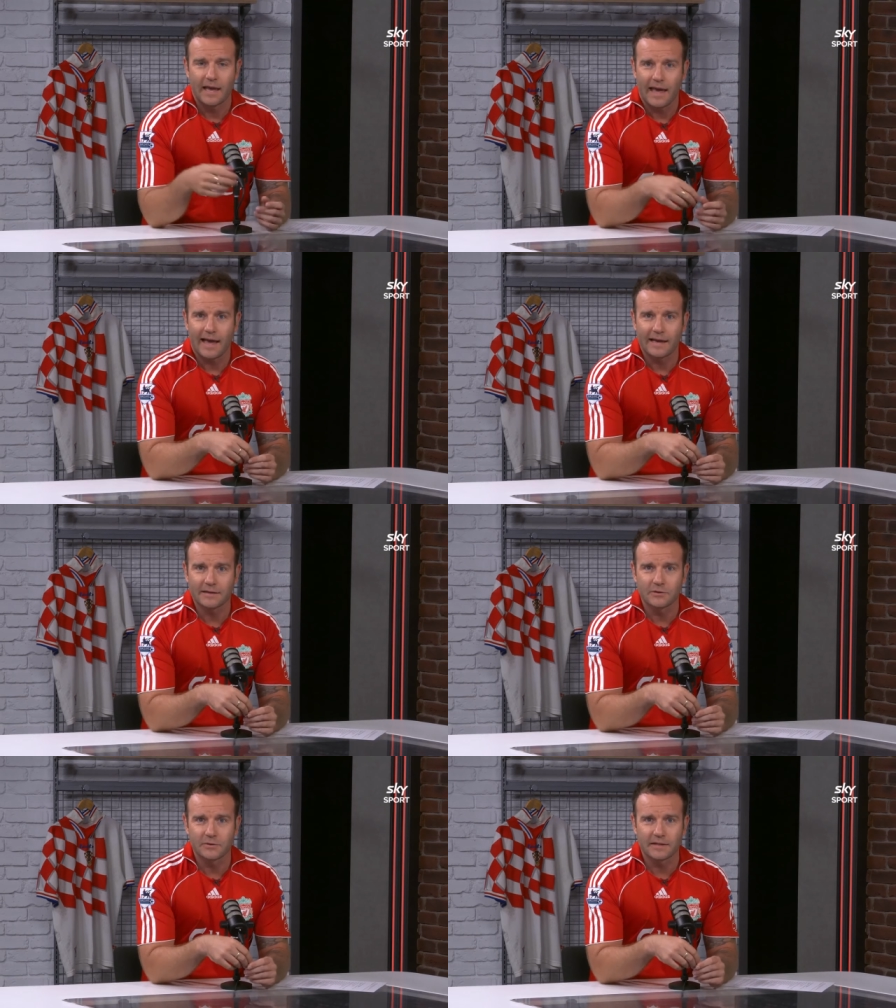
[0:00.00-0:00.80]

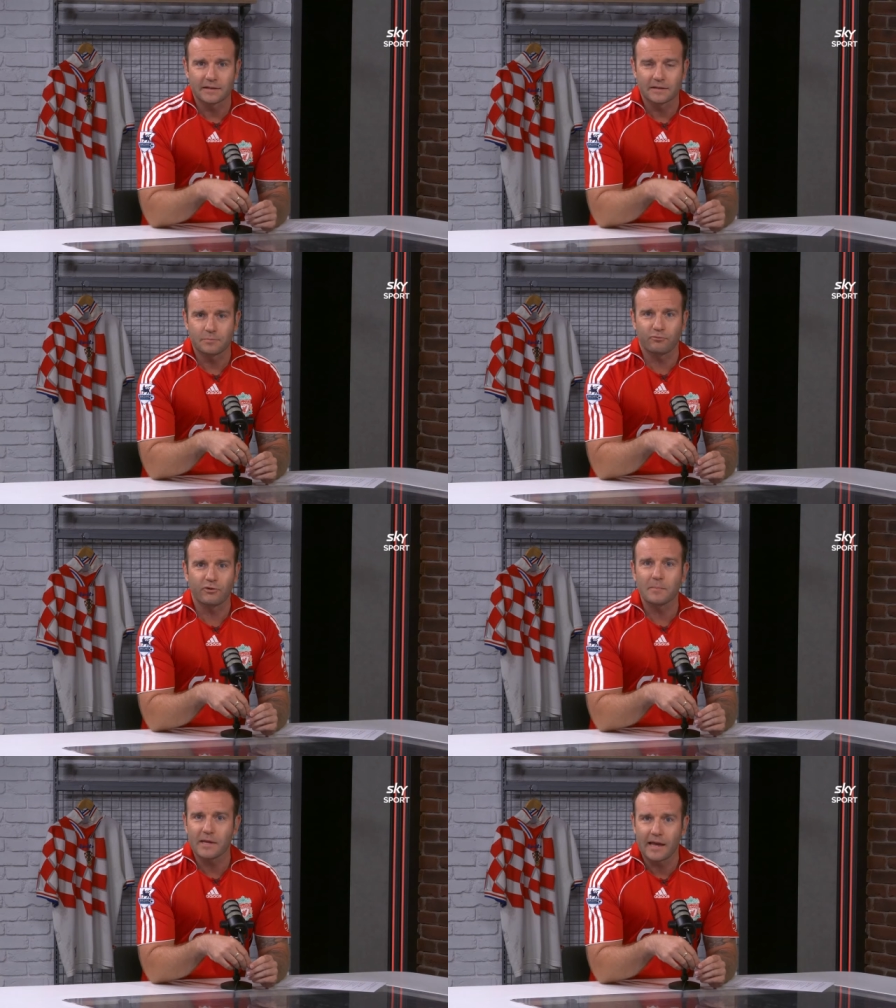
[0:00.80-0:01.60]
as New Zealand's
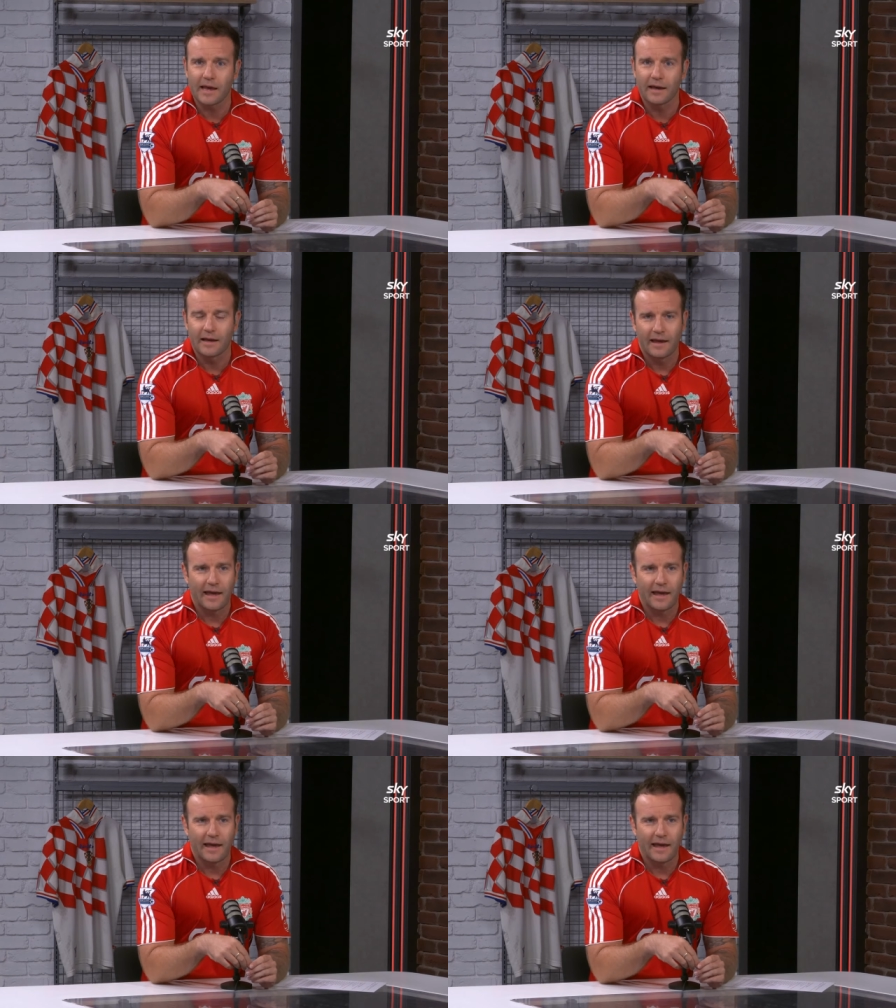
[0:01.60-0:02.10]
premier